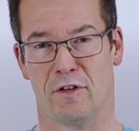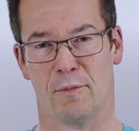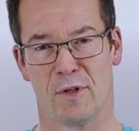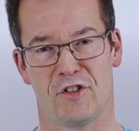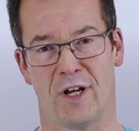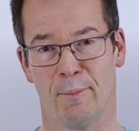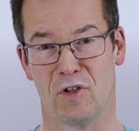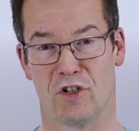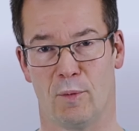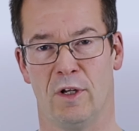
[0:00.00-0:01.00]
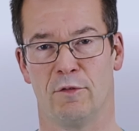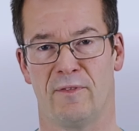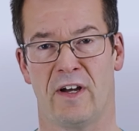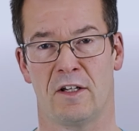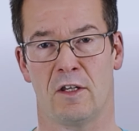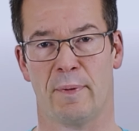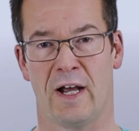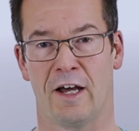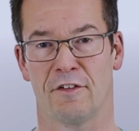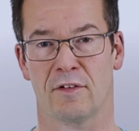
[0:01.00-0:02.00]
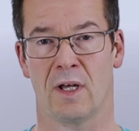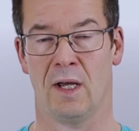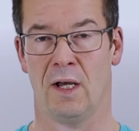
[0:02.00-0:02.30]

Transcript: some of the championship wins we've had in the past.